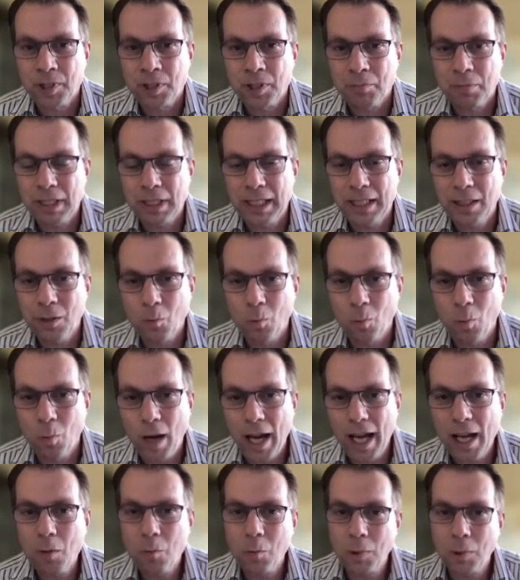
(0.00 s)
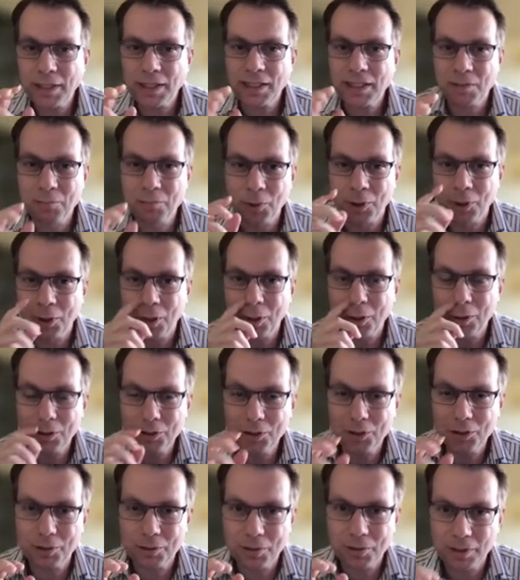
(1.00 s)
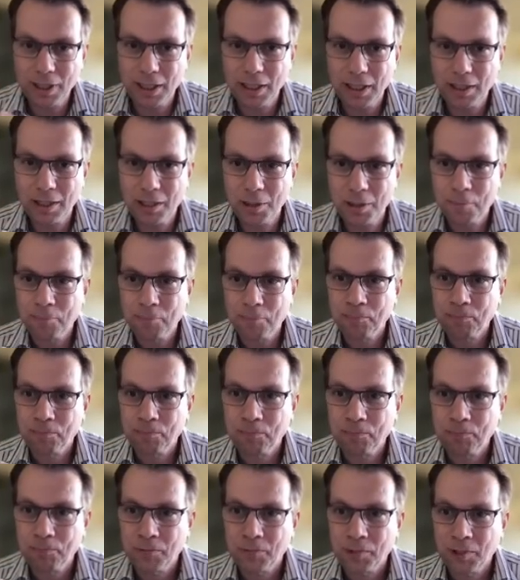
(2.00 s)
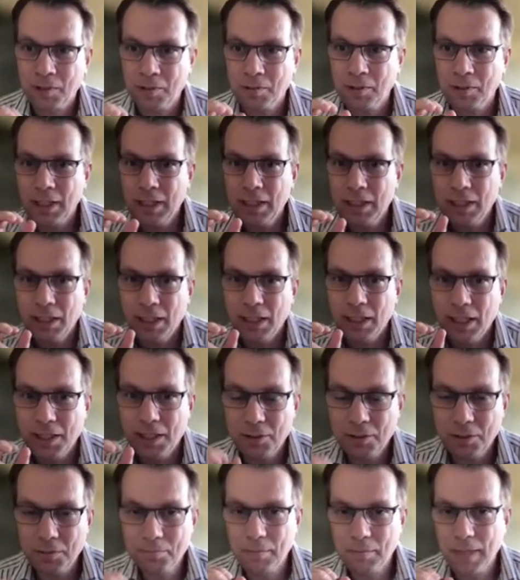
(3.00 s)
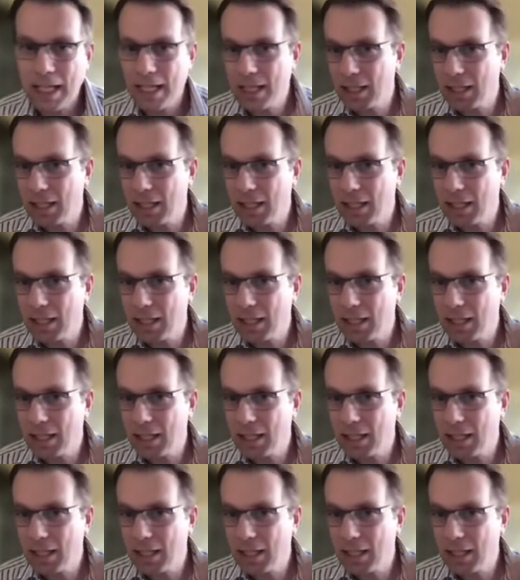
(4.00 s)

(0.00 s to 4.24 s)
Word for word: But in a way, what this model also did, right, is to make